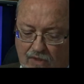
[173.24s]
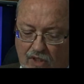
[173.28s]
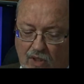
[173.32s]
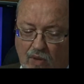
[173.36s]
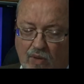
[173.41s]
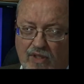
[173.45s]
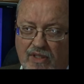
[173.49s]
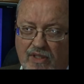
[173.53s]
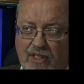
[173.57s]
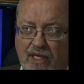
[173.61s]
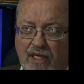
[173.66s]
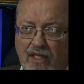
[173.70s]

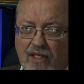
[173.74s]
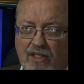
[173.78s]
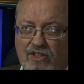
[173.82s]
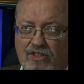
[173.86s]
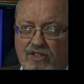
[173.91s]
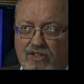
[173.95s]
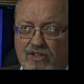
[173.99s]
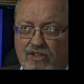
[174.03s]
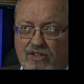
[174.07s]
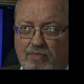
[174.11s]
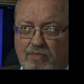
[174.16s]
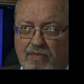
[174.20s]
no
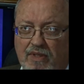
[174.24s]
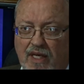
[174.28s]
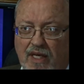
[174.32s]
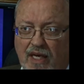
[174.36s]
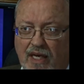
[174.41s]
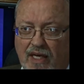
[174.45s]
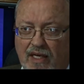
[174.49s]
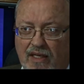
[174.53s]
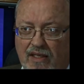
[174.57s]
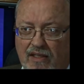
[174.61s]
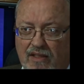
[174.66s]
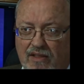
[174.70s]
intelligence
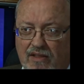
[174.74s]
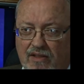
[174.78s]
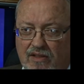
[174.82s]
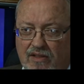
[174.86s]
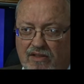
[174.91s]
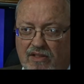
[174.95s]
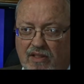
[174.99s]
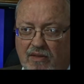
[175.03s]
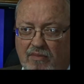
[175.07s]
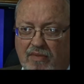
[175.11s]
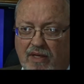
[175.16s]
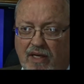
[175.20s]
behind it,
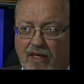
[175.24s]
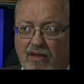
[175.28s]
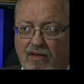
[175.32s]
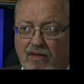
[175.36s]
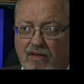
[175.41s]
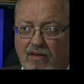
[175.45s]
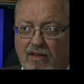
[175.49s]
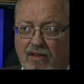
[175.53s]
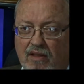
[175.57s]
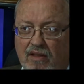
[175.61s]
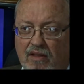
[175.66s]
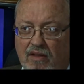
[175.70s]
that
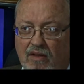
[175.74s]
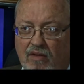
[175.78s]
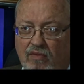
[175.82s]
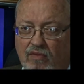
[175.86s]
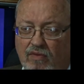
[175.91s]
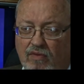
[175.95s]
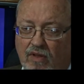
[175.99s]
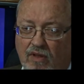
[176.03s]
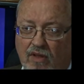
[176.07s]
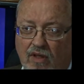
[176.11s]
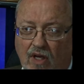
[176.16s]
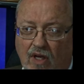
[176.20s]
somehow
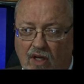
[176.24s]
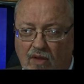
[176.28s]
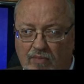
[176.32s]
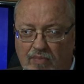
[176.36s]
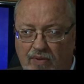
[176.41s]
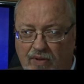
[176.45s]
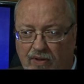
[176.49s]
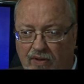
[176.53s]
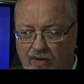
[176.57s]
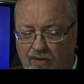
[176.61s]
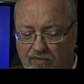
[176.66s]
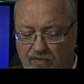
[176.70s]
over a
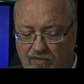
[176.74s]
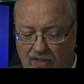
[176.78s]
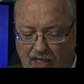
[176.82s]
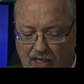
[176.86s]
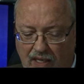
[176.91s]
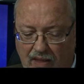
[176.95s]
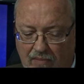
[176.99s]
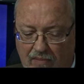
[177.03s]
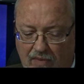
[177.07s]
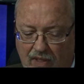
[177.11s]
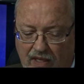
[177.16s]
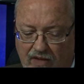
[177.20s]
long period of
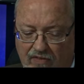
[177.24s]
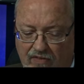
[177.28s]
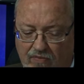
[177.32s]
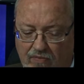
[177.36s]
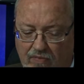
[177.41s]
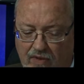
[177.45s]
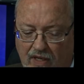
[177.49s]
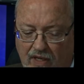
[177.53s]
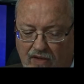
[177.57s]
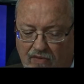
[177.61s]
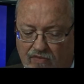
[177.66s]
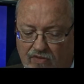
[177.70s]
time
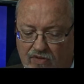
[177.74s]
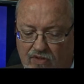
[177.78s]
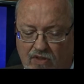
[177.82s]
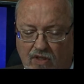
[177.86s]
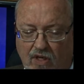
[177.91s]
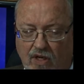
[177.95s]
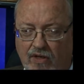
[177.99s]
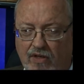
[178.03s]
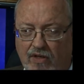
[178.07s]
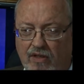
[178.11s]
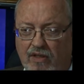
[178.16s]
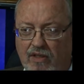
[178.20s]
life may have
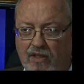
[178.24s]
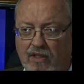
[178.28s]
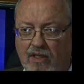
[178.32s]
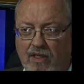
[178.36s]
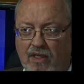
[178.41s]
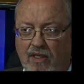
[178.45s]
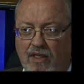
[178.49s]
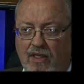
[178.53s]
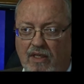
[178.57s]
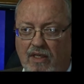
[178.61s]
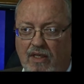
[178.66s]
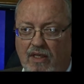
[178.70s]
started
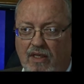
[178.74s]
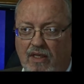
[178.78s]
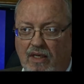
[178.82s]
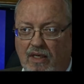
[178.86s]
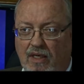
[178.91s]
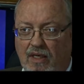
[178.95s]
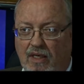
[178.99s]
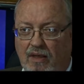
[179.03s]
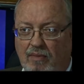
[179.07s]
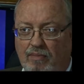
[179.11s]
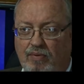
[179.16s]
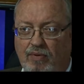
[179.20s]

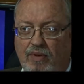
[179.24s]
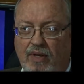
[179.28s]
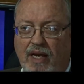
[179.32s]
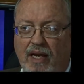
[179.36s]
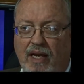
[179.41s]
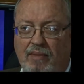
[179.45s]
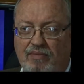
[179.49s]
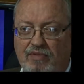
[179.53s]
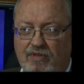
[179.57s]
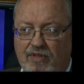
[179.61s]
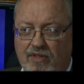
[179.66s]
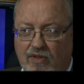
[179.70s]

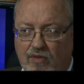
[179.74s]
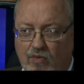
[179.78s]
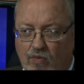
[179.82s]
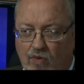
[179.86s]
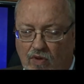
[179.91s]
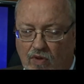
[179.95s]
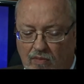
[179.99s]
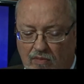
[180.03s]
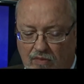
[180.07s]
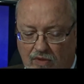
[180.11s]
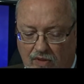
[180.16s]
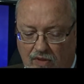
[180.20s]
perhaps in a
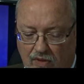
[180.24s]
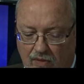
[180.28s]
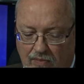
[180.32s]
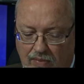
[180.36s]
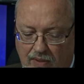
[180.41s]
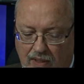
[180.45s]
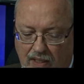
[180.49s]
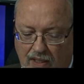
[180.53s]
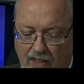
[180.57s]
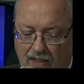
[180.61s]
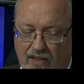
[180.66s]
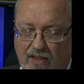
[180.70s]
warm little
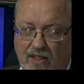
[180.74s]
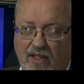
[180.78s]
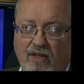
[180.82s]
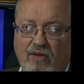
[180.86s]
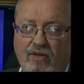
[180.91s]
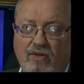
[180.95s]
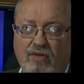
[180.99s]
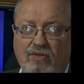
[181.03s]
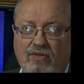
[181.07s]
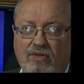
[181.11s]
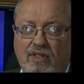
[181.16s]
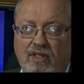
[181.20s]
pond.
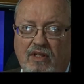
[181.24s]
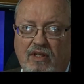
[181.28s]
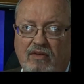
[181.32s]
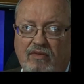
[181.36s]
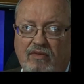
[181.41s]
Others